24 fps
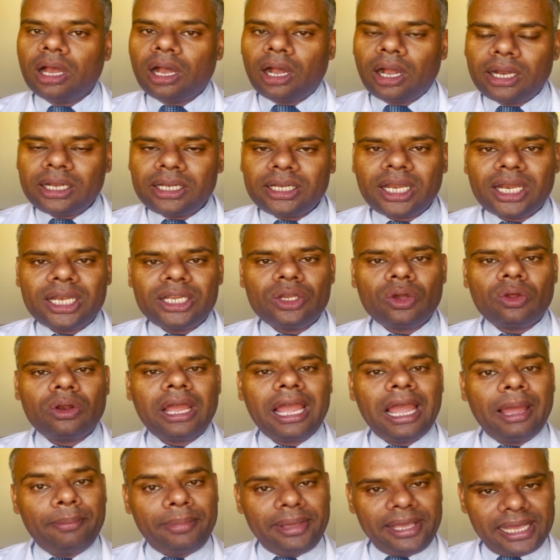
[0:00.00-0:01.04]
Under your
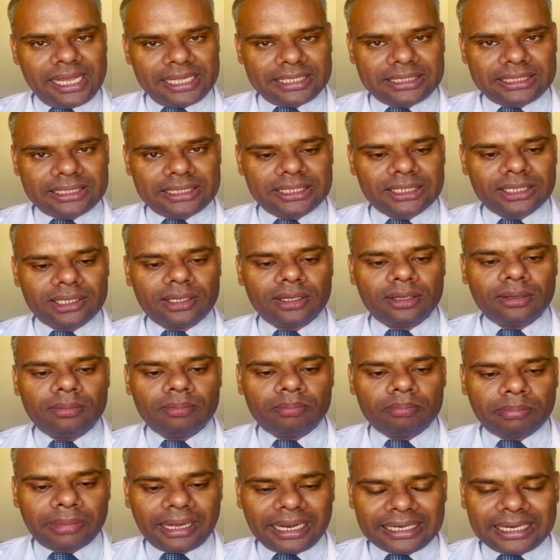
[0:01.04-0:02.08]
MAH,
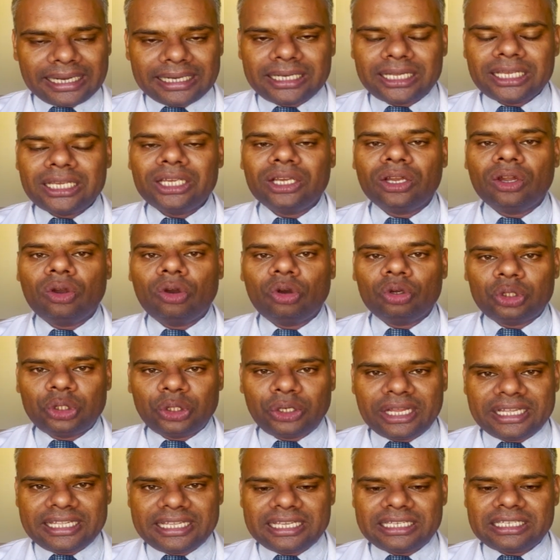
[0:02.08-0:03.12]
marketing
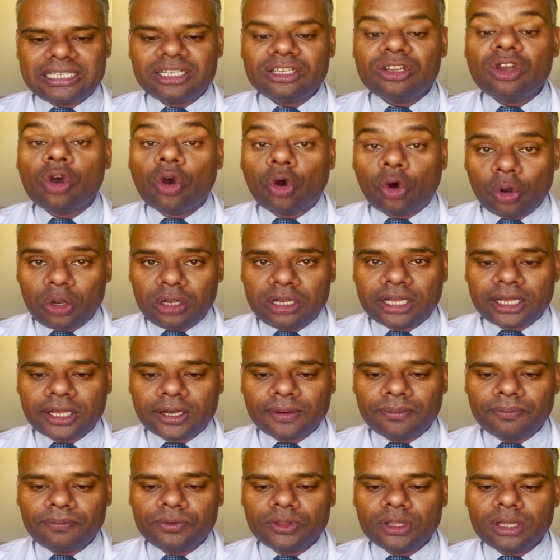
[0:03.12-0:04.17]
authorization
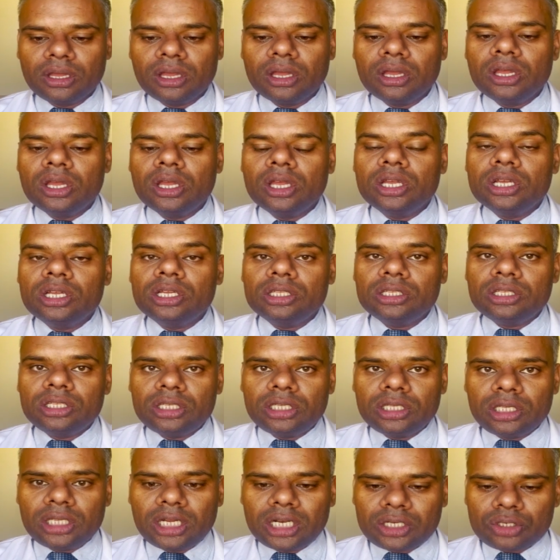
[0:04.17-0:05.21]
holder,
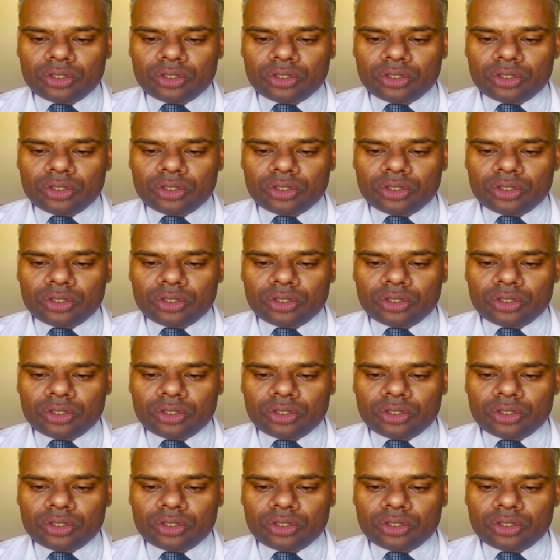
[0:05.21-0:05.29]
it